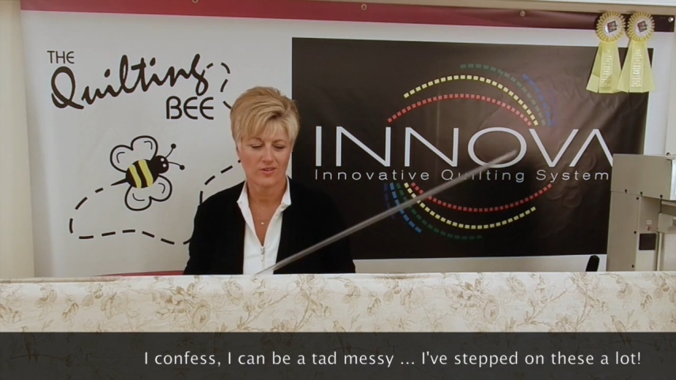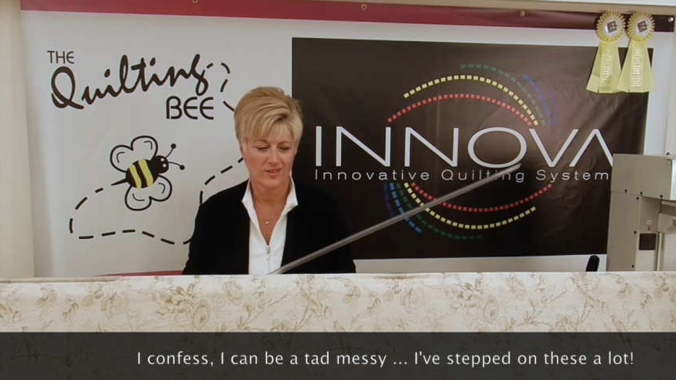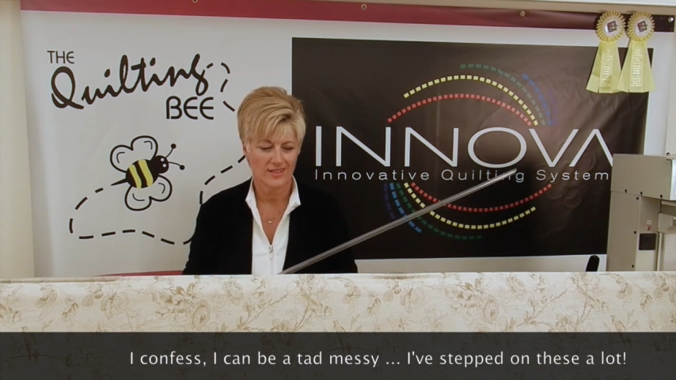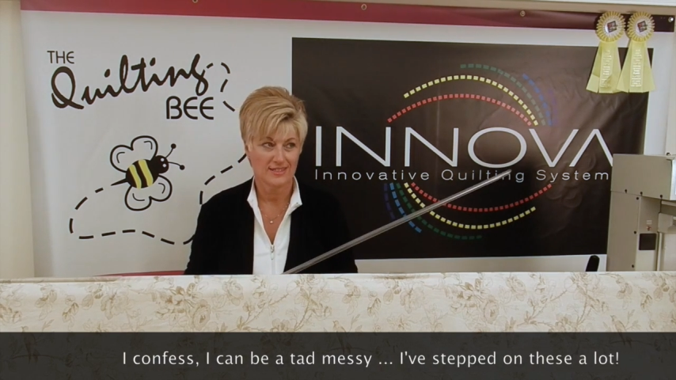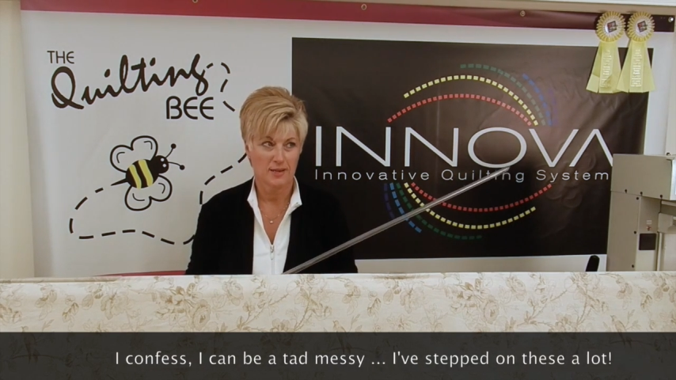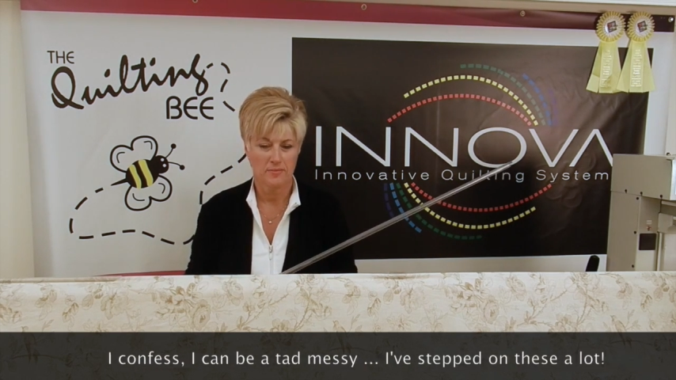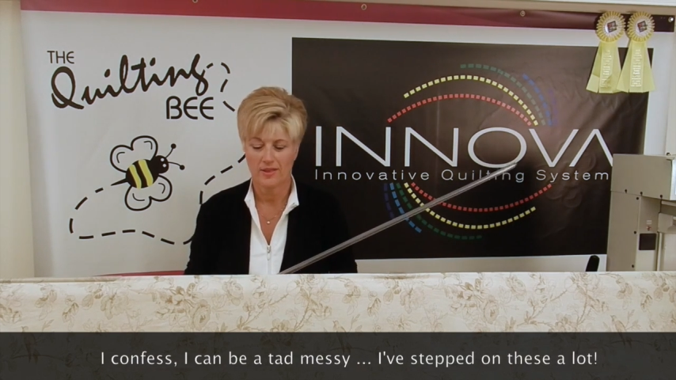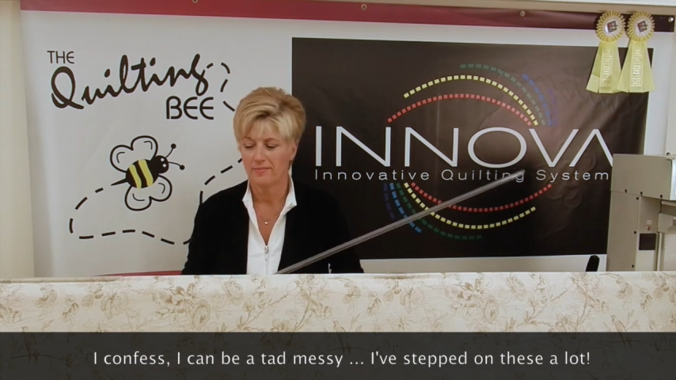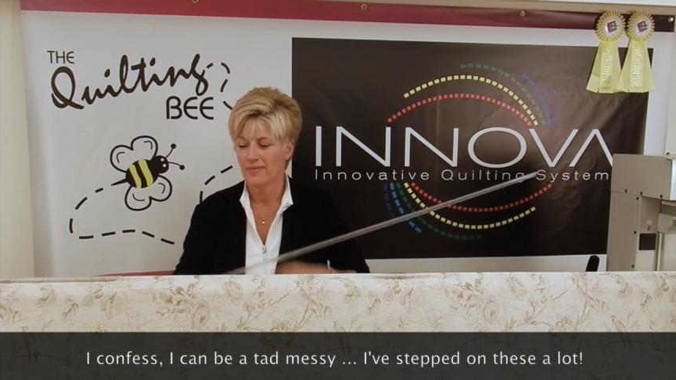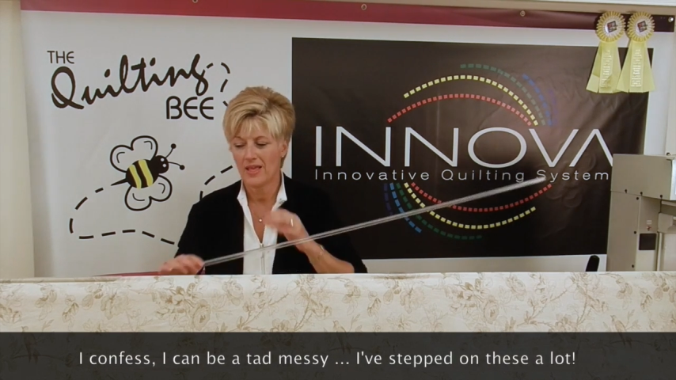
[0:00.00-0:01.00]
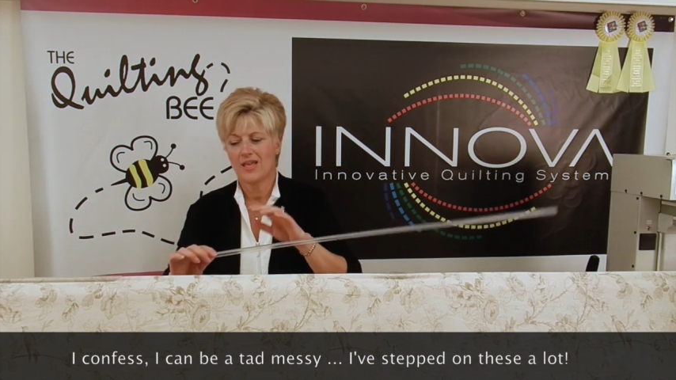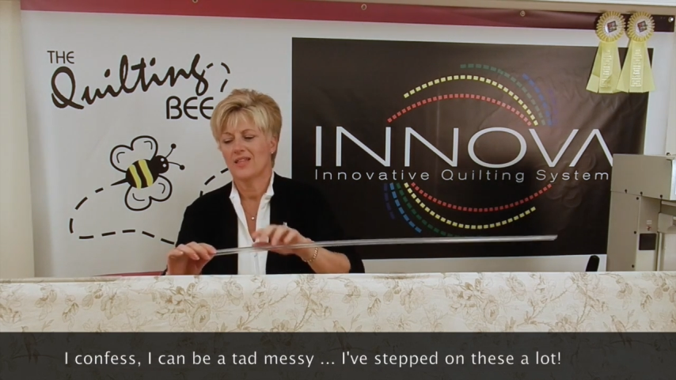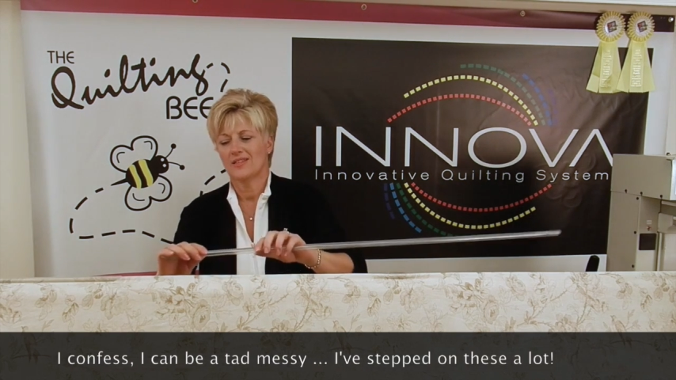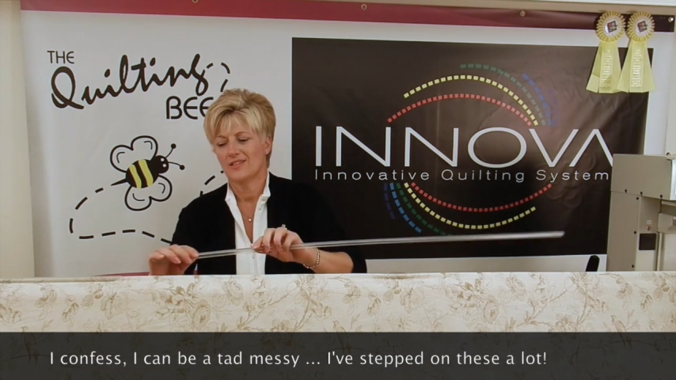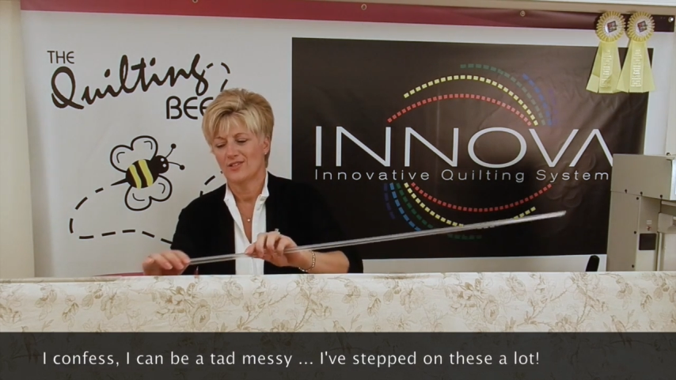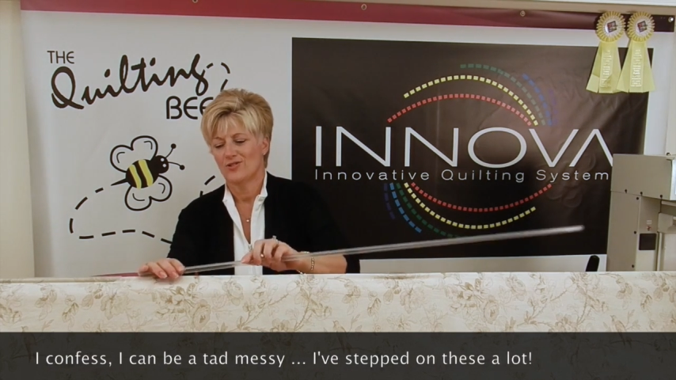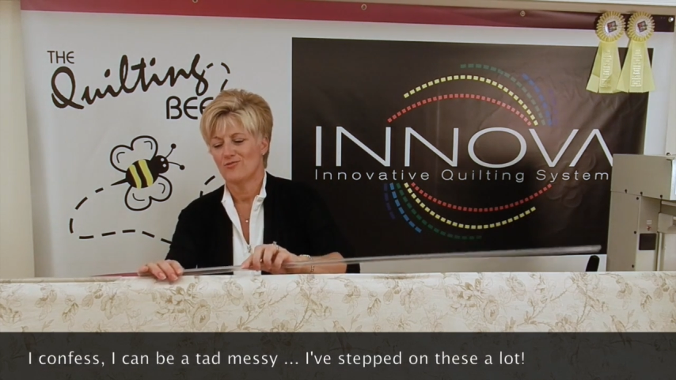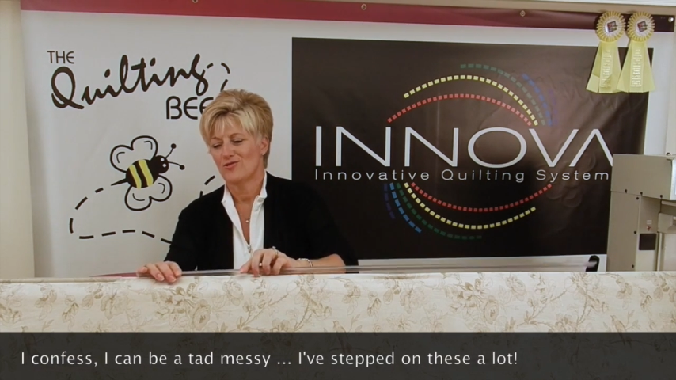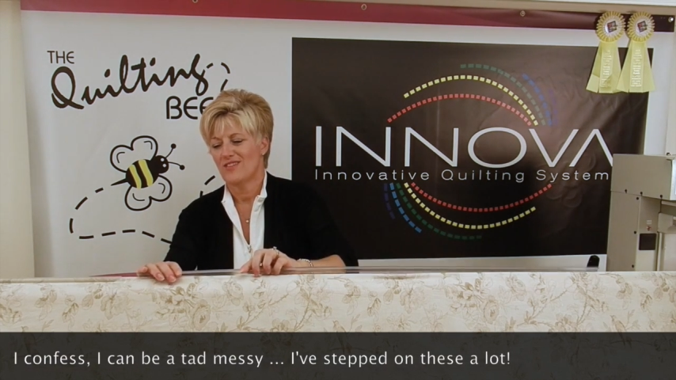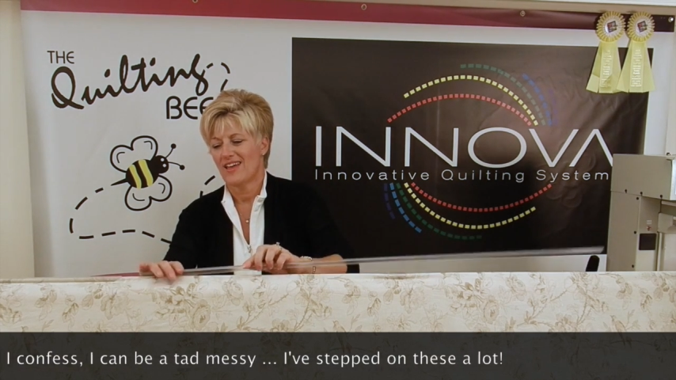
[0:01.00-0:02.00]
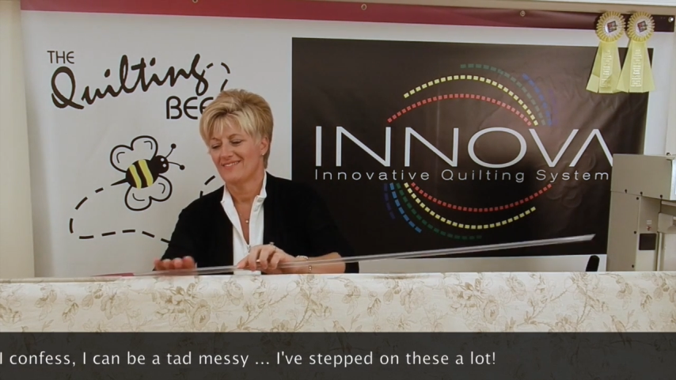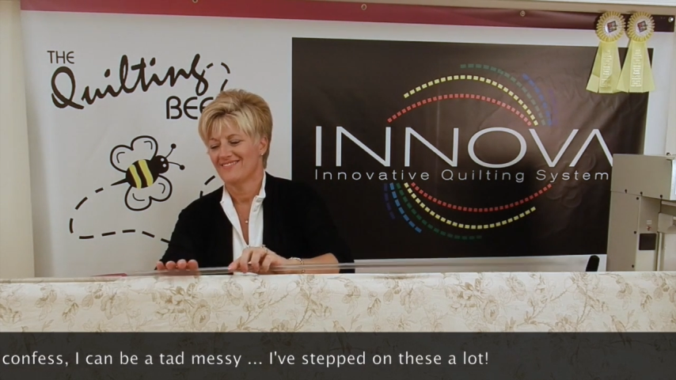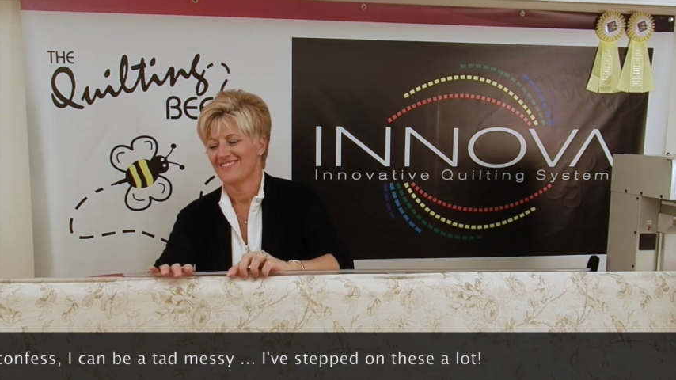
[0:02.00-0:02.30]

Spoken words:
and then I step on them. Don't do that.